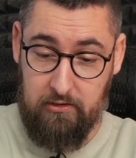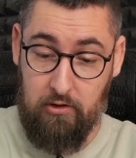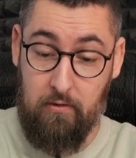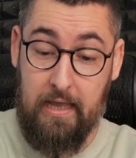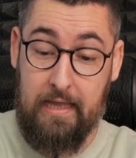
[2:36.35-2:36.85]
you
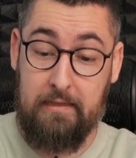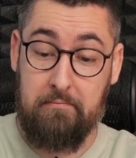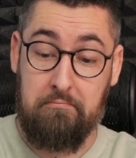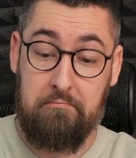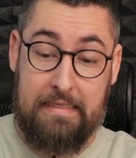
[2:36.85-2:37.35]
know, and
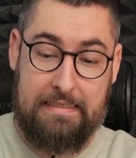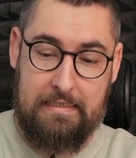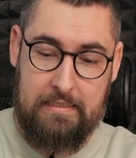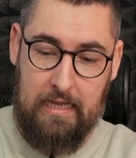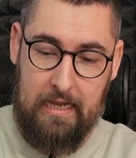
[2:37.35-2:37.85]
this
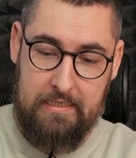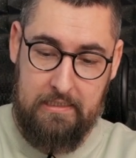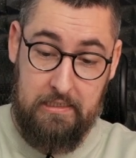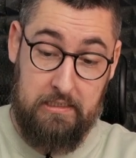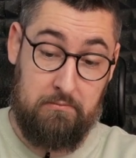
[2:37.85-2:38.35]
is nice,
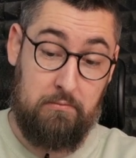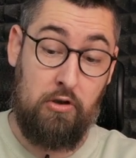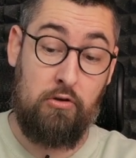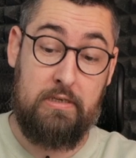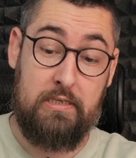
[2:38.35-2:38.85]
this
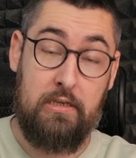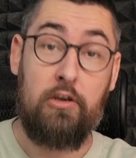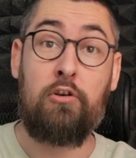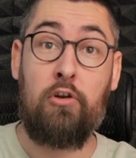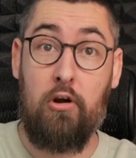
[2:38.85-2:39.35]
looks
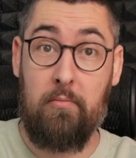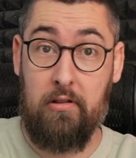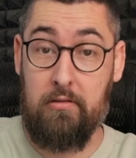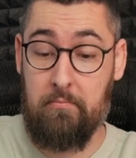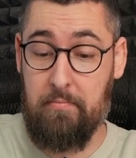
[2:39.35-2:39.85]

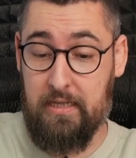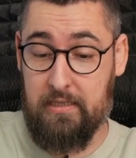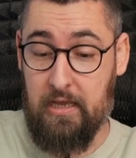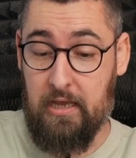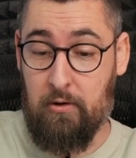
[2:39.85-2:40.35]
normal, but
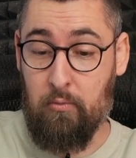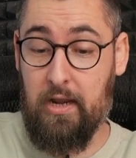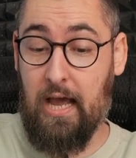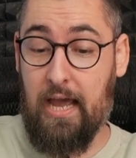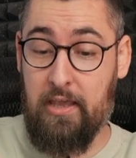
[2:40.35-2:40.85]

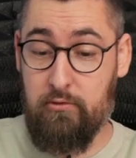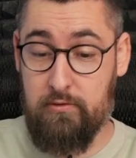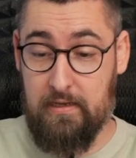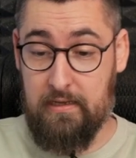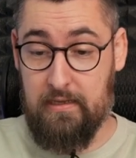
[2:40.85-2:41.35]
when I
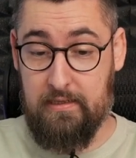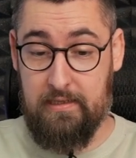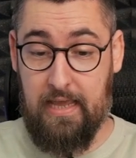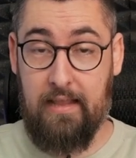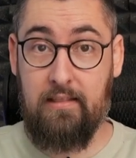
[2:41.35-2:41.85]
use
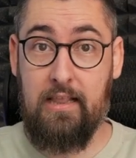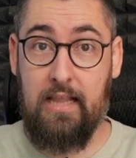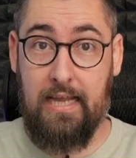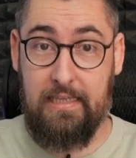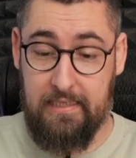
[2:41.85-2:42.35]
the handle
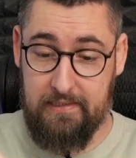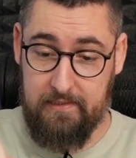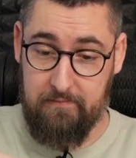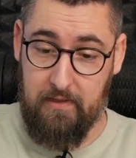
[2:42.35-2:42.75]
like this,